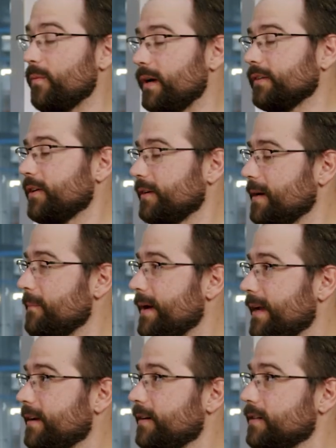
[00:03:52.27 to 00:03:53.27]
well-known
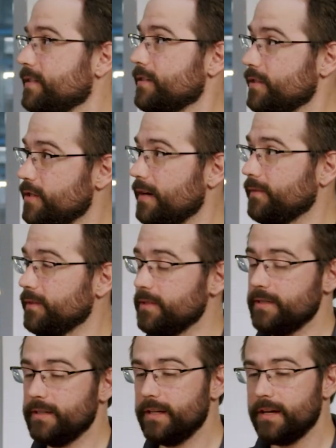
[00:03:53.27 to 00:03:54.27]
competitors' shovels,